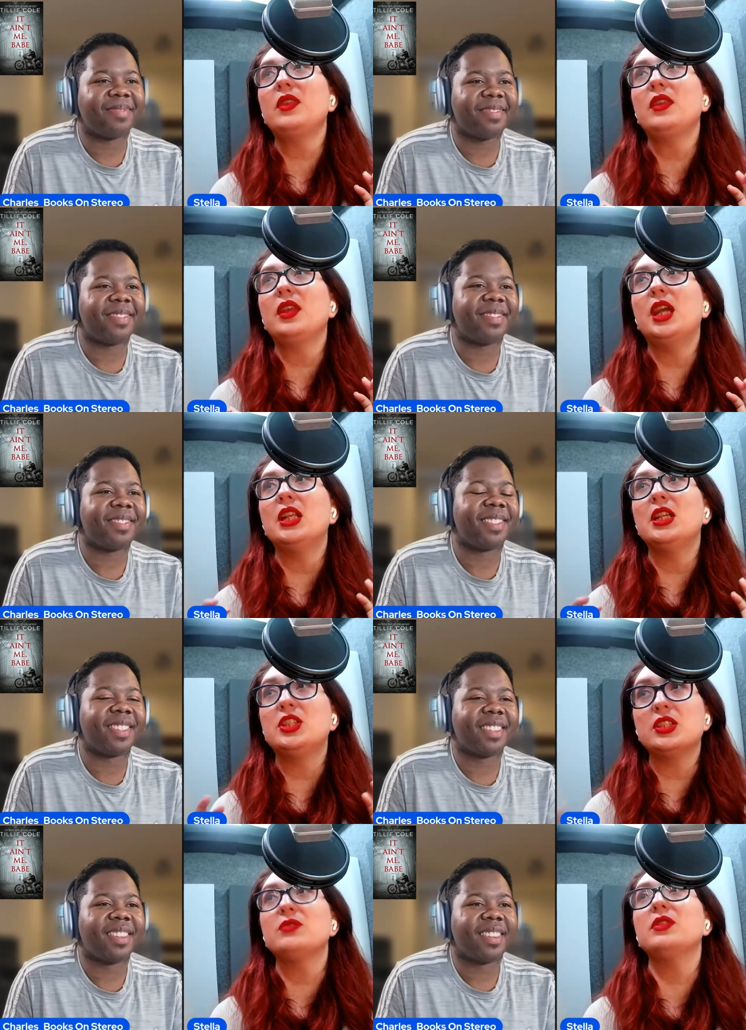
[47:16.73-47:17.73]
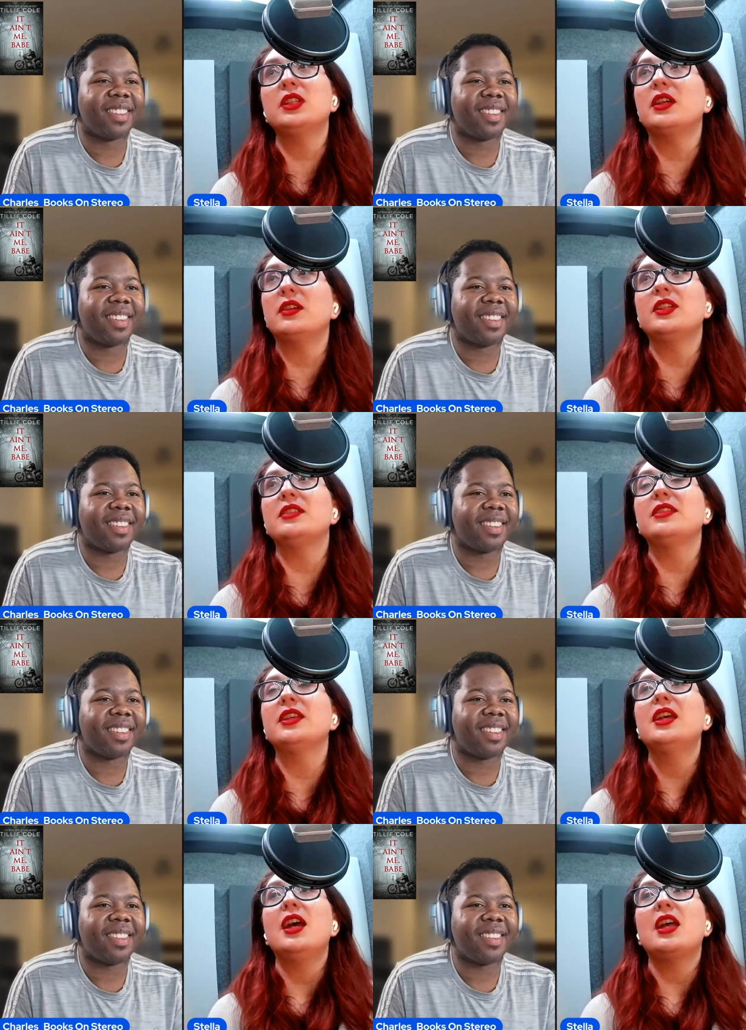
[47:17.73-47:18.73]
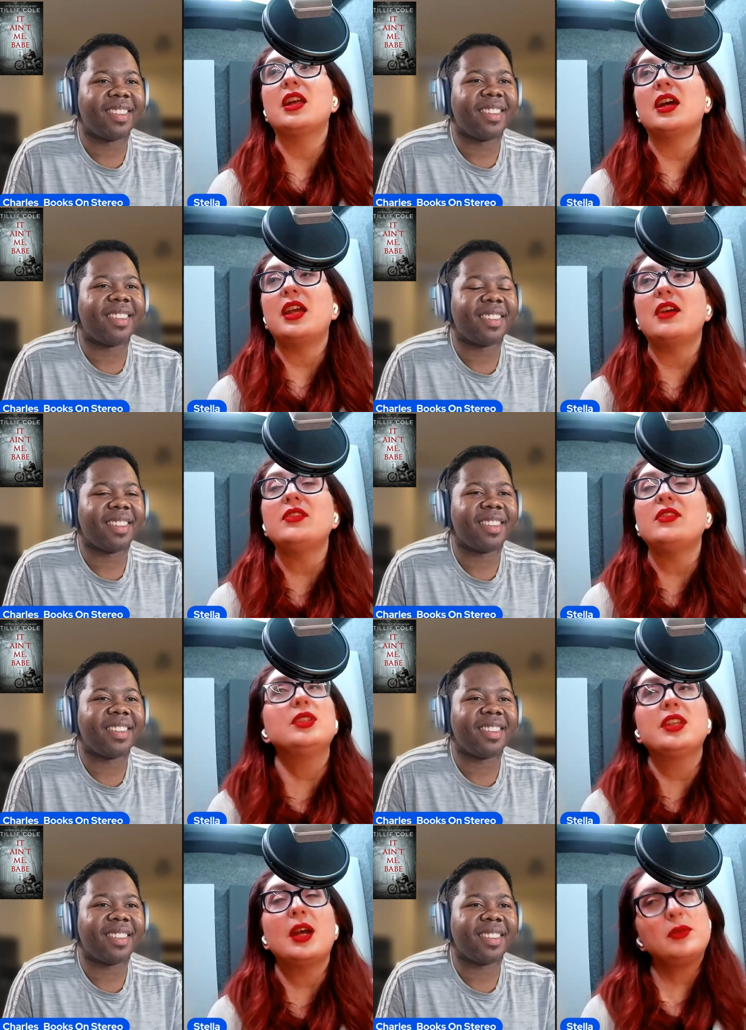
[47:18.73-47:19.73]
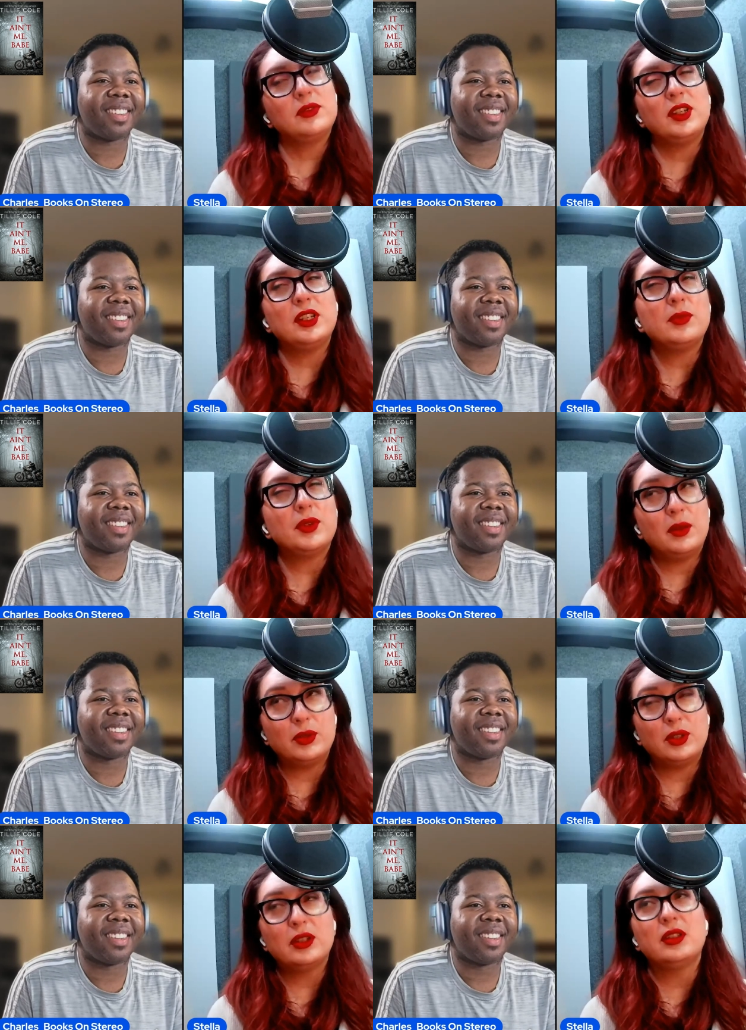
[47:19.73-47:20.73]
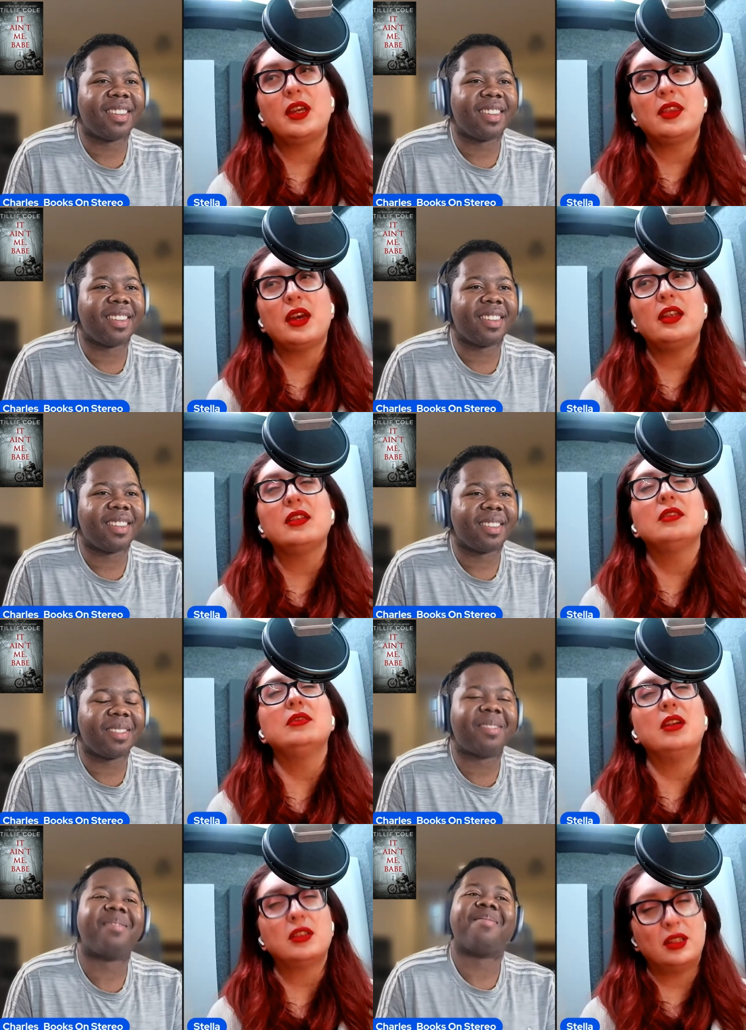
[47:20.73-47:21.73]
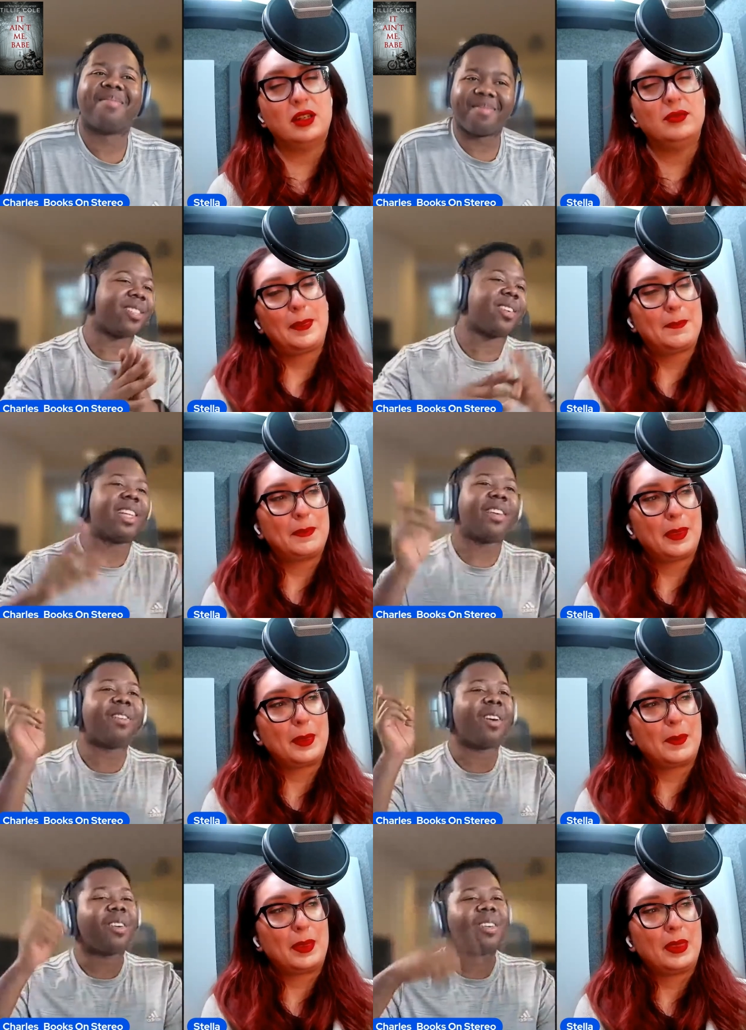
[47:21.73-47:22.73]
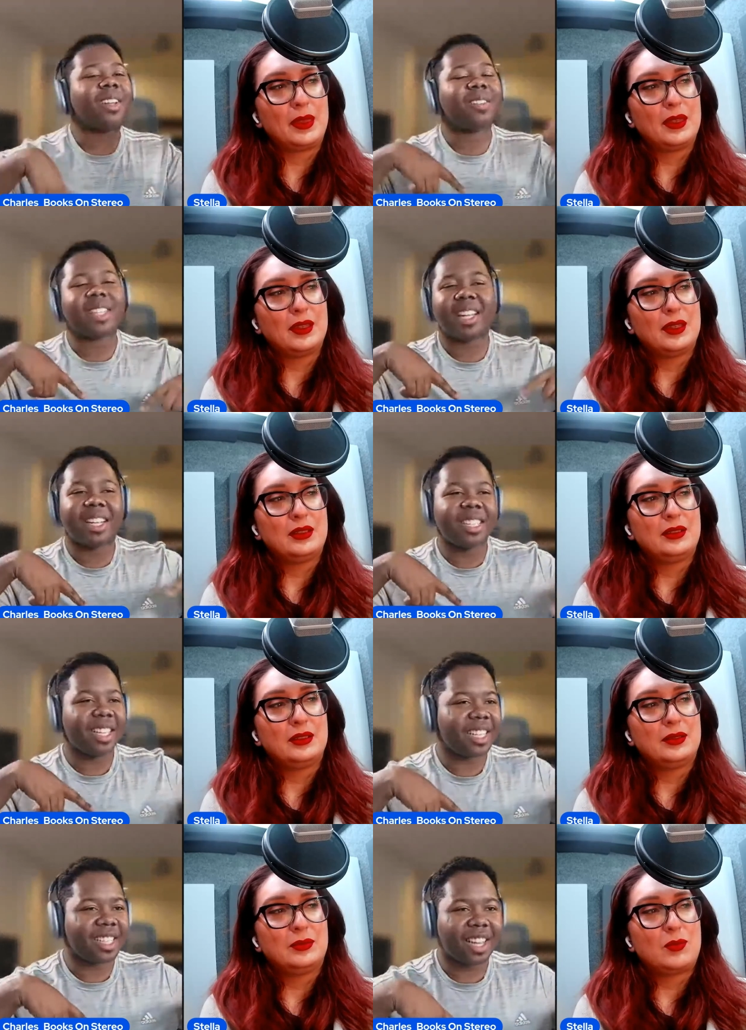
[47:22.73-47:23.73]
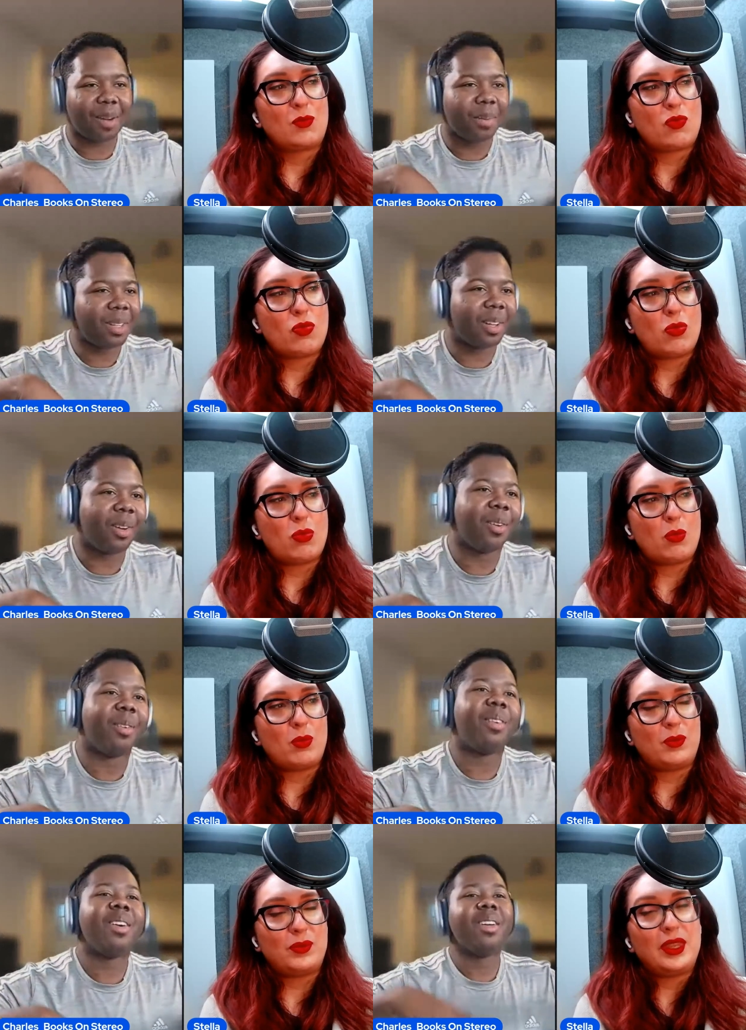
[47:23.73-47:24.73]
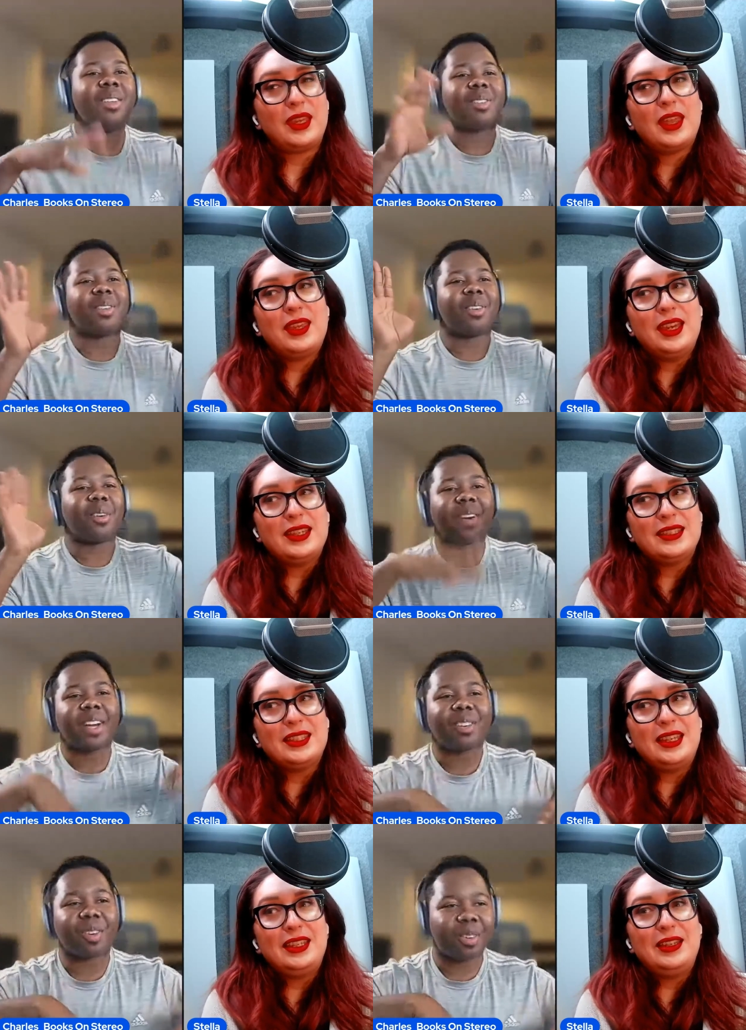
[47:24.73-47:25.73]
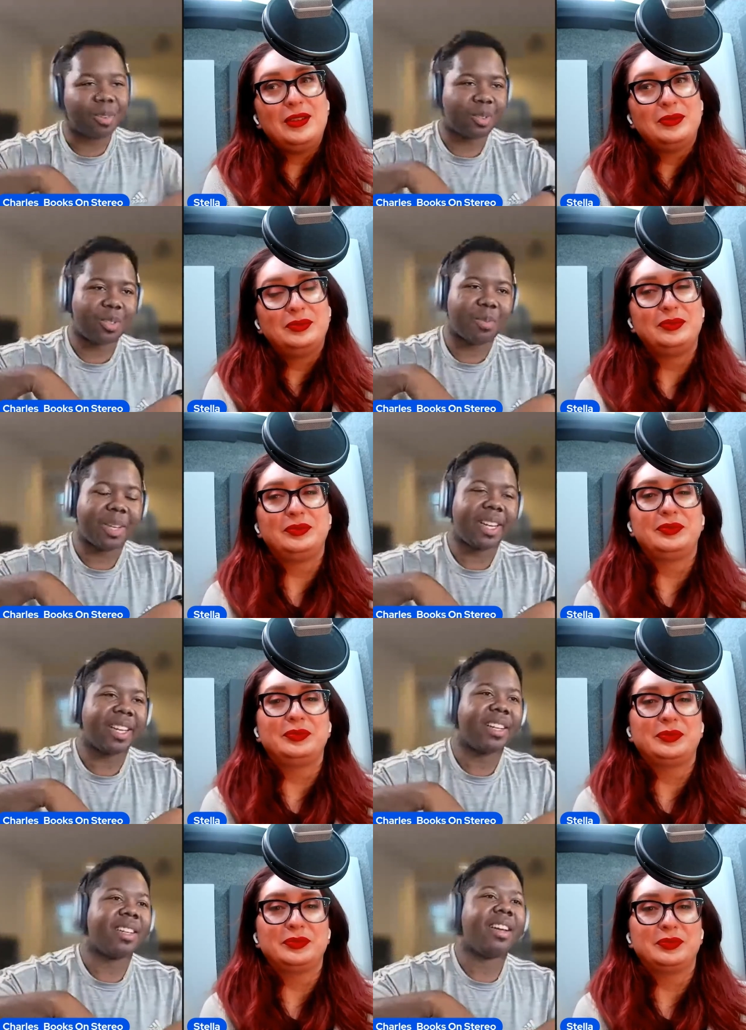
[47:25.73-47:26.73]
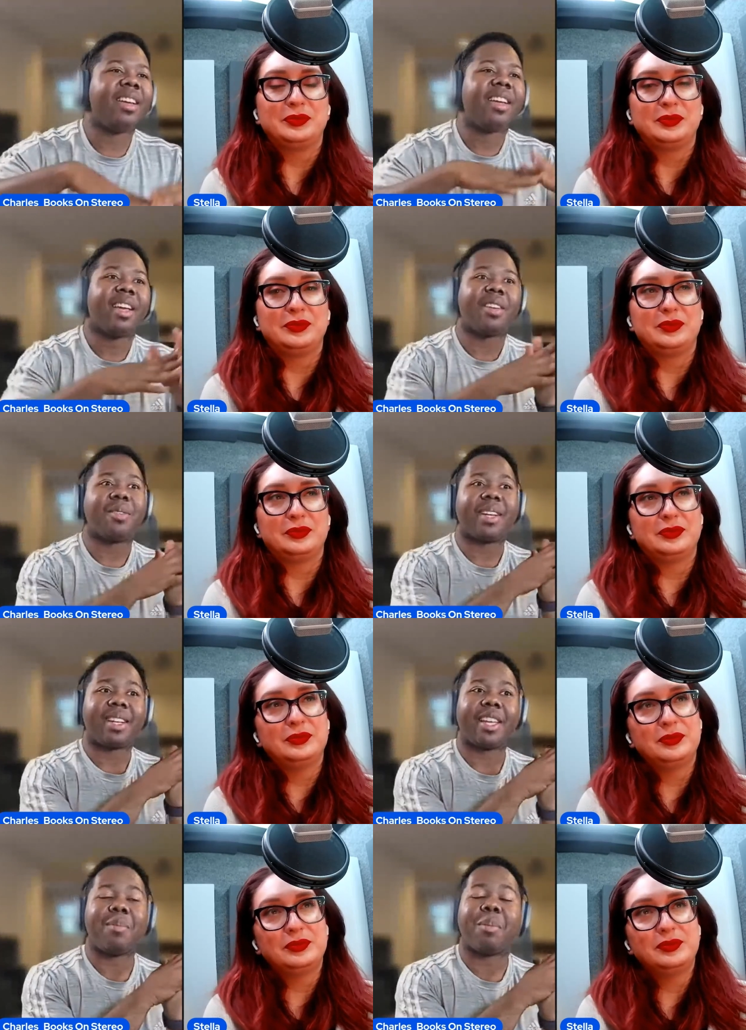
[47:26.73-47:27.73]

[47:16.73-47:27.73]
Speaker 1: And I just really loved it. And I haven't been captivated by a book like that in a long time.
Speaker 2: So I'll leave all of Stella's links down below so yes, you can go find you. her on her social media and you mm-hmm. can keep mm-hmm.